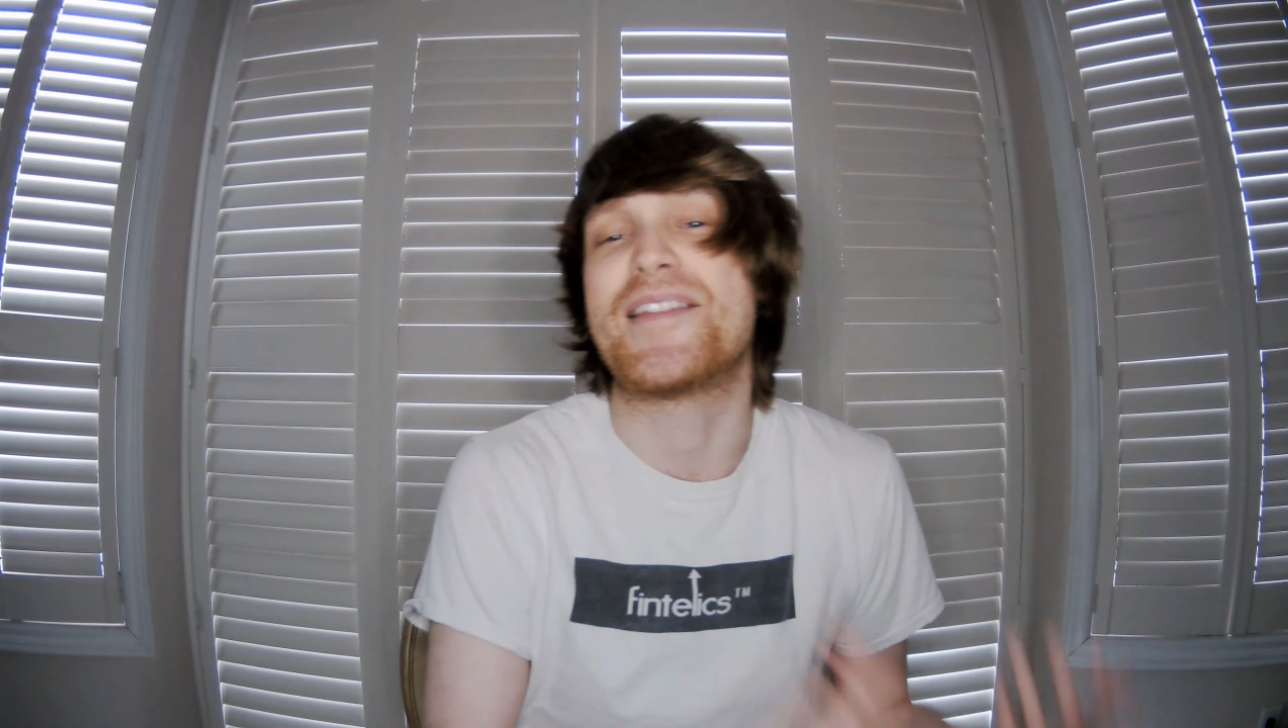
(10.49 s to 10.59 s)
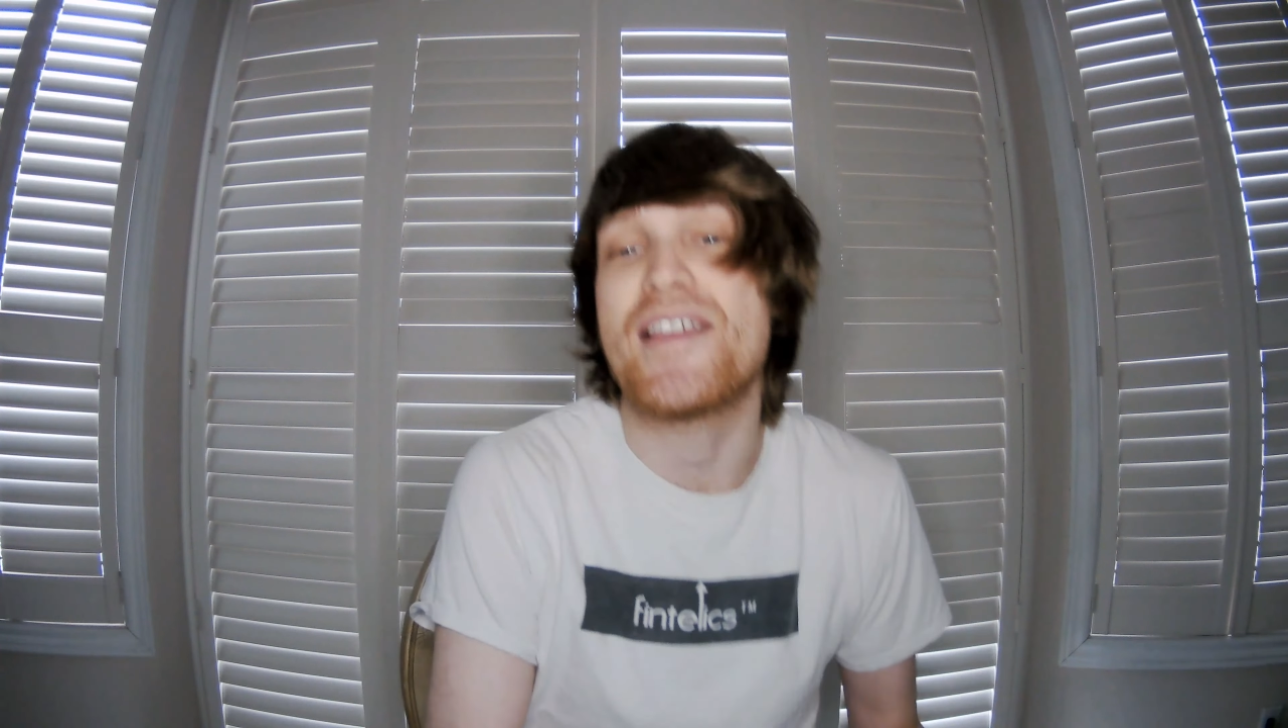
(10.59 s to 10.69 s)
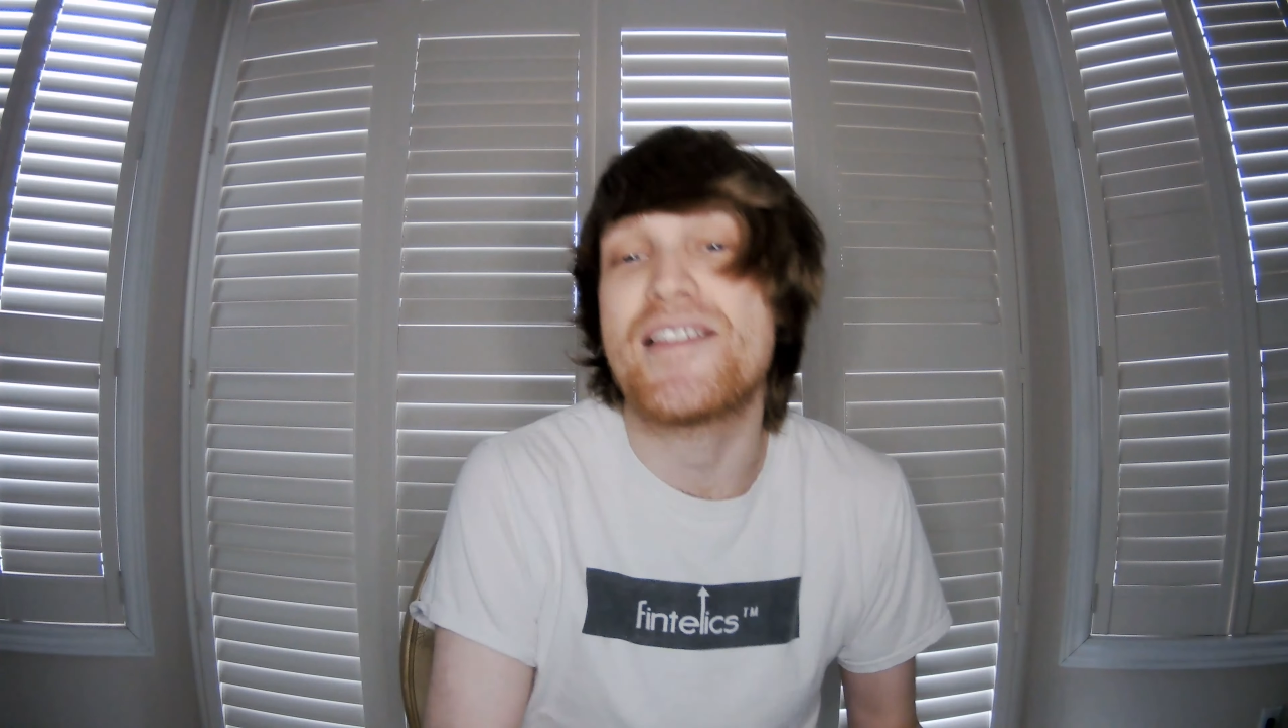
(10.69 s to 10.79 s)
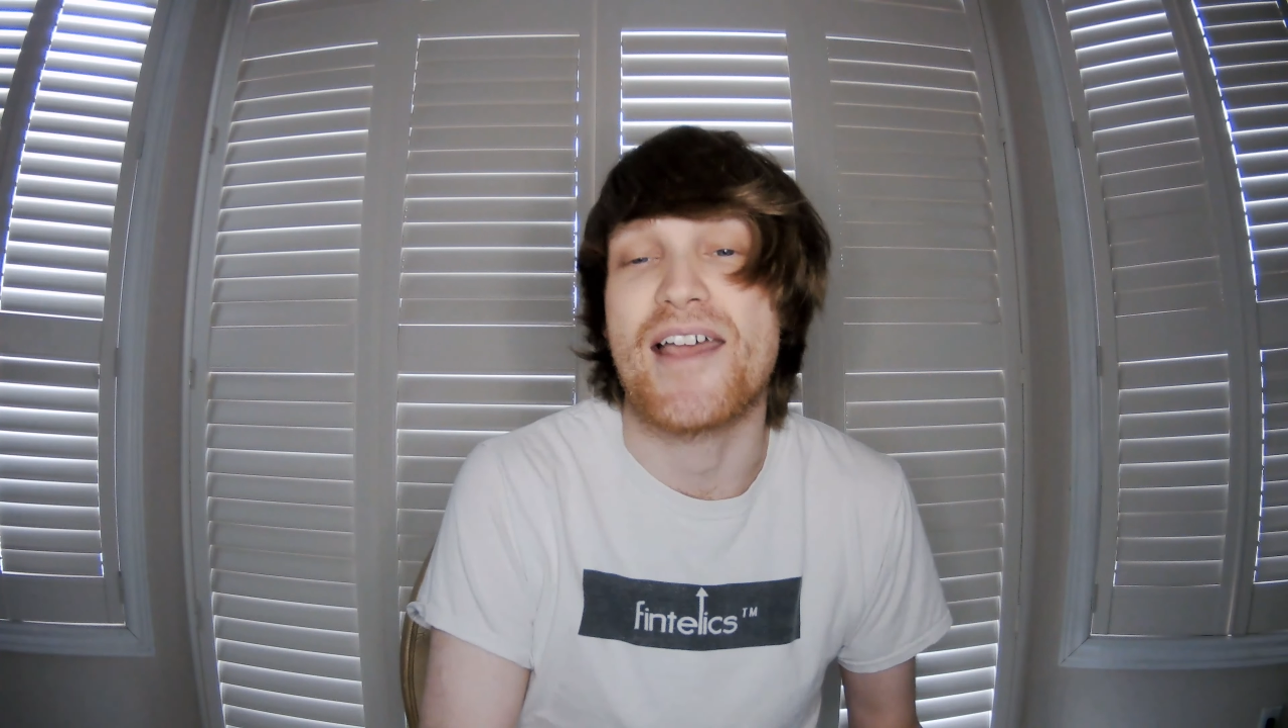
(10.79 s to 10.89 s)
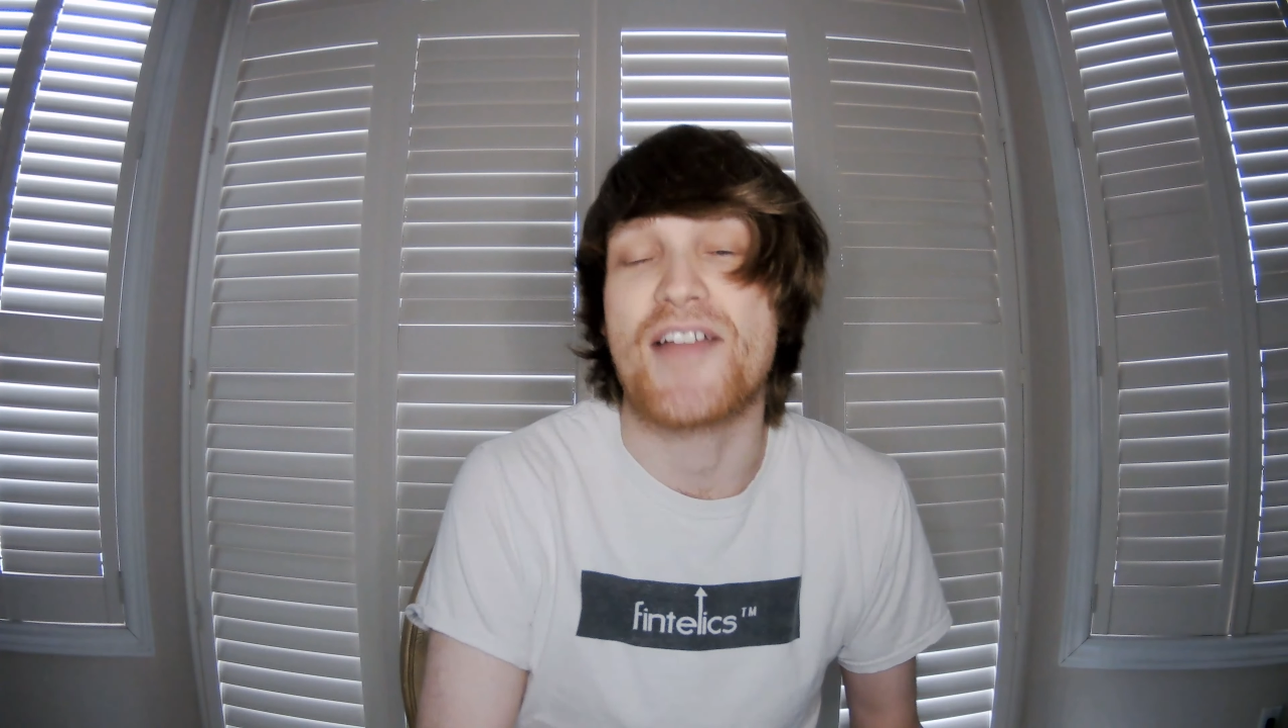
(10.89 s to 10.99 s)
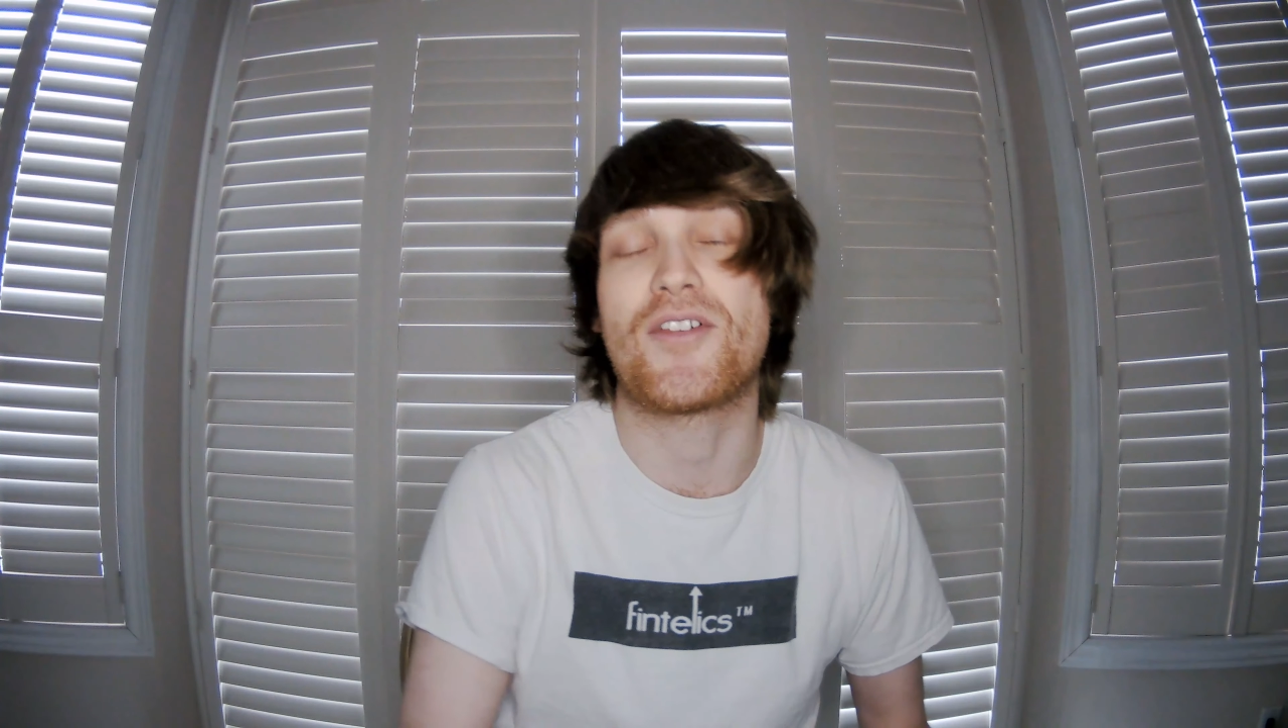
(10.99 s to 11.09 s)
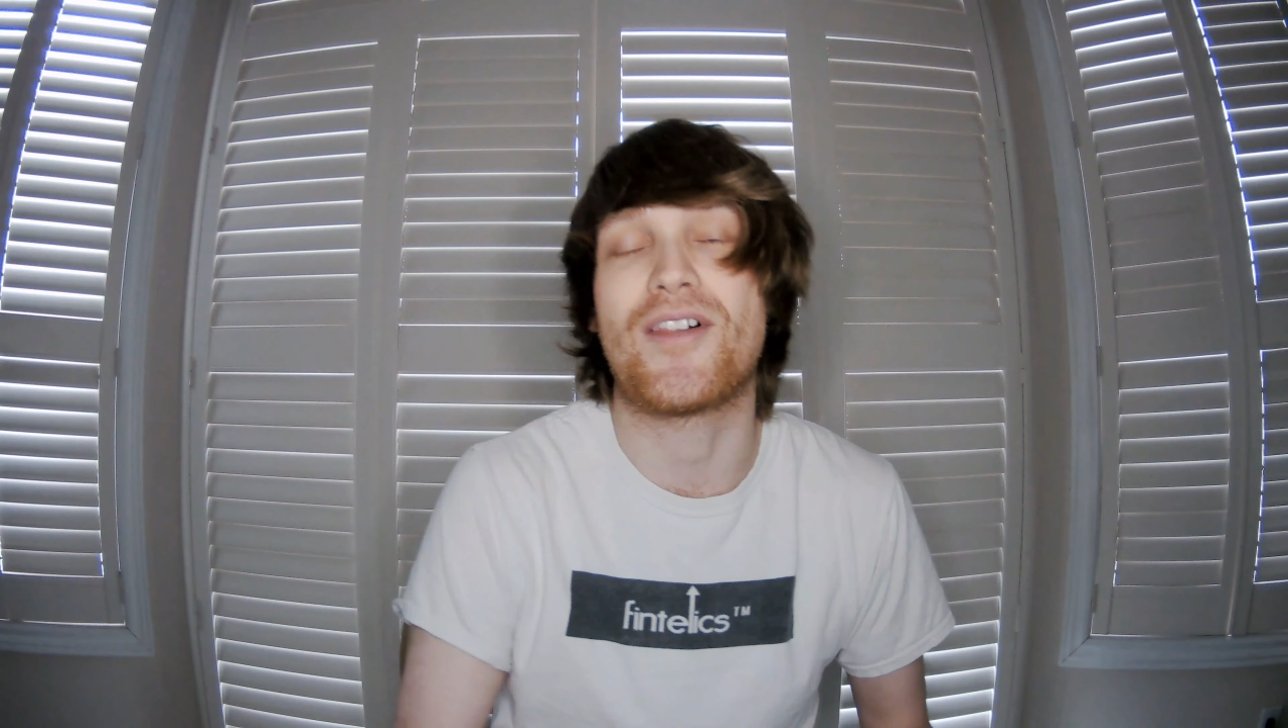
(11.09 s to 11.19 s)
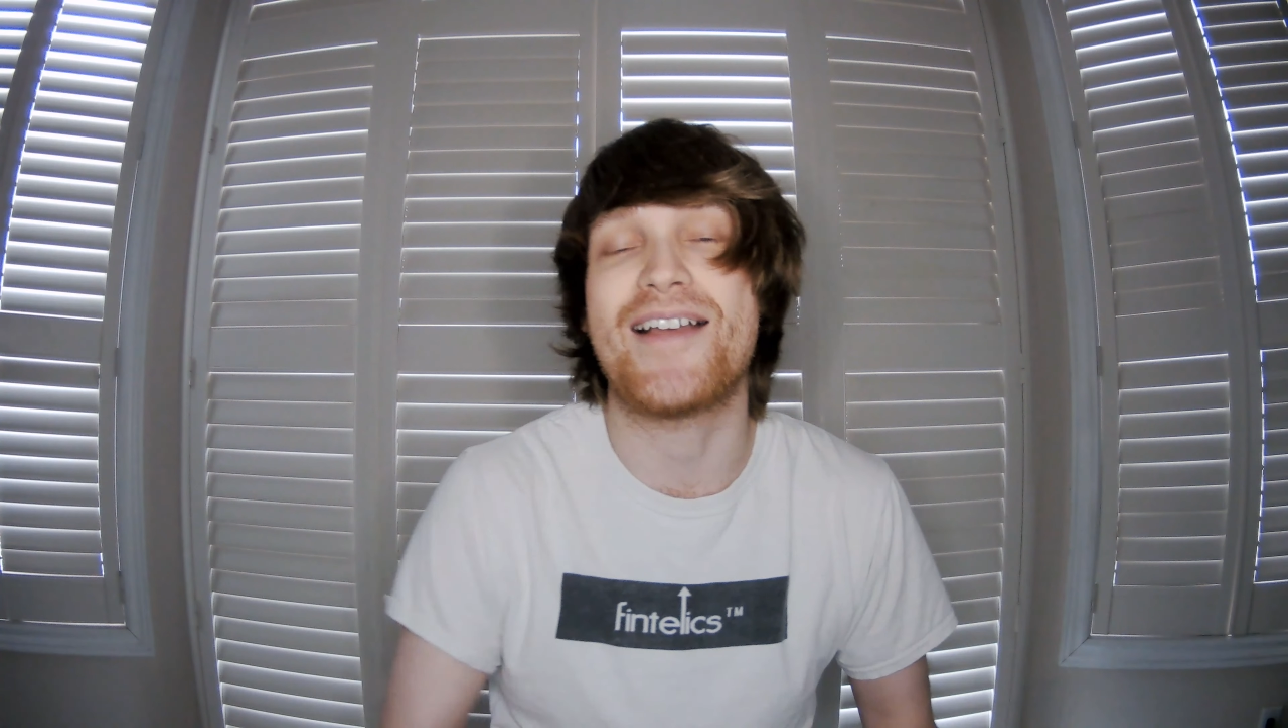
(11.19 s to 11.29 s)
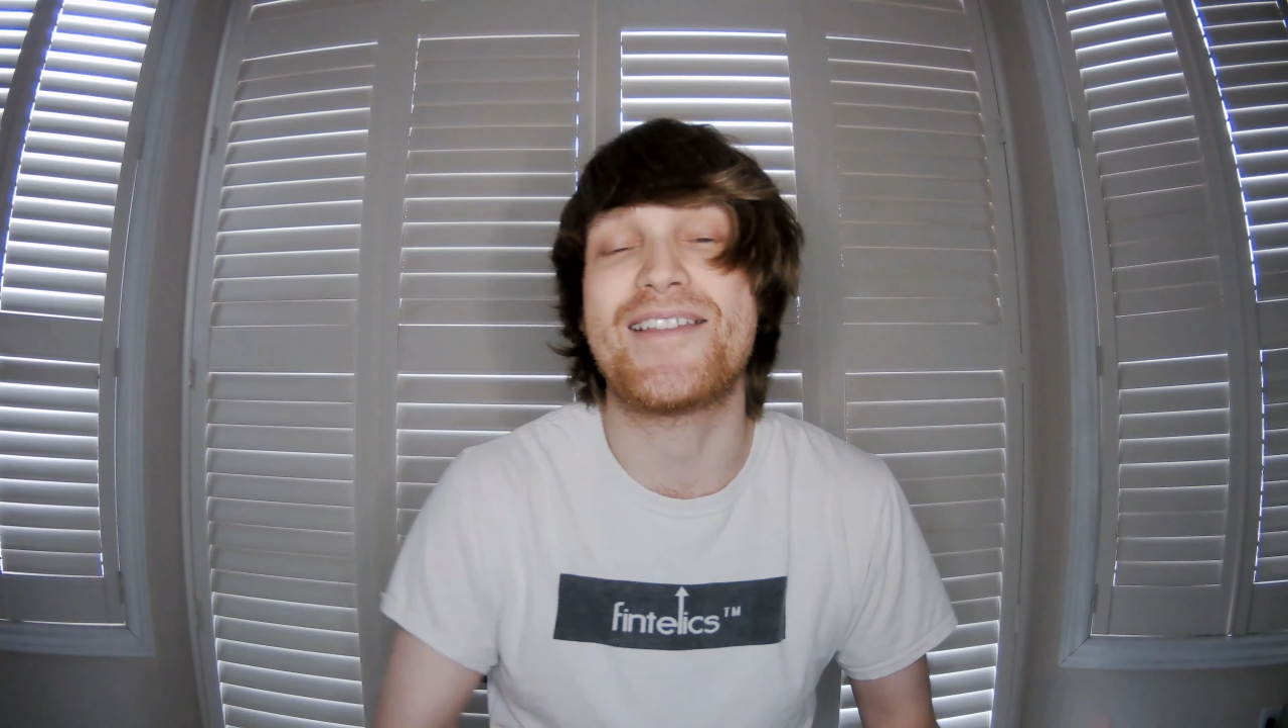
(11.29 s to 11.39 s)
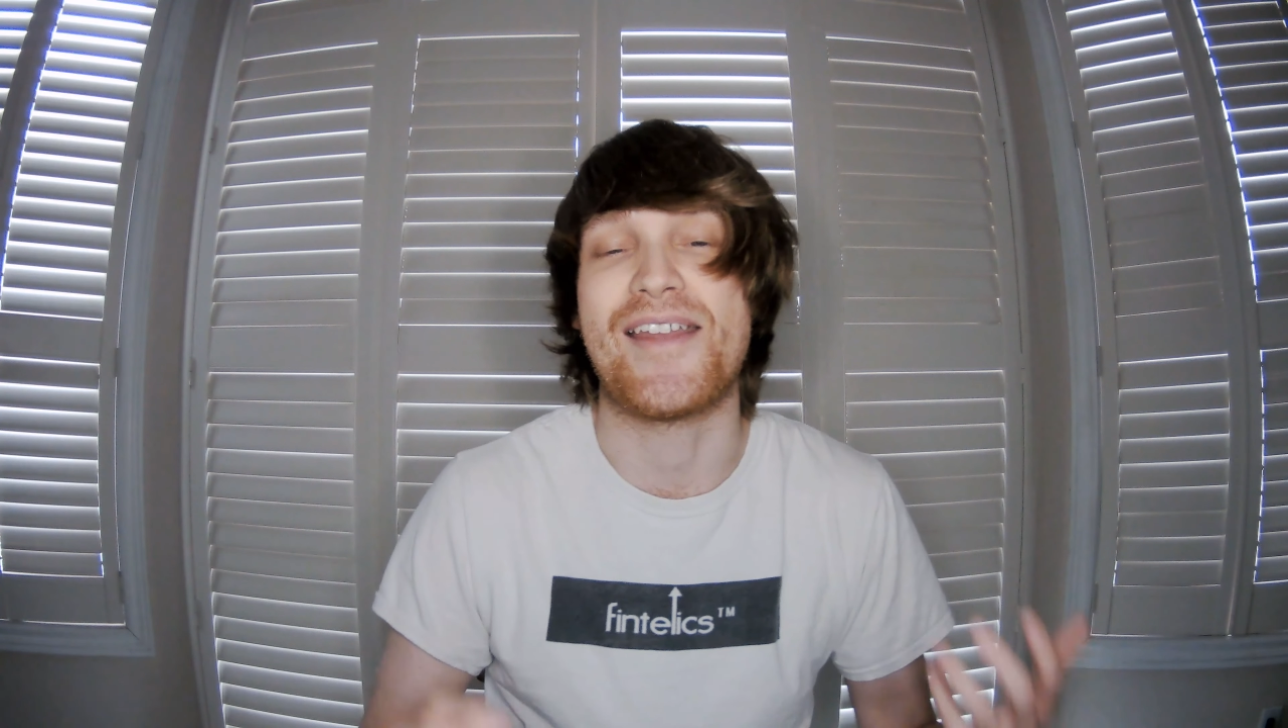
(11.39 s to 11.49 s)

decentralized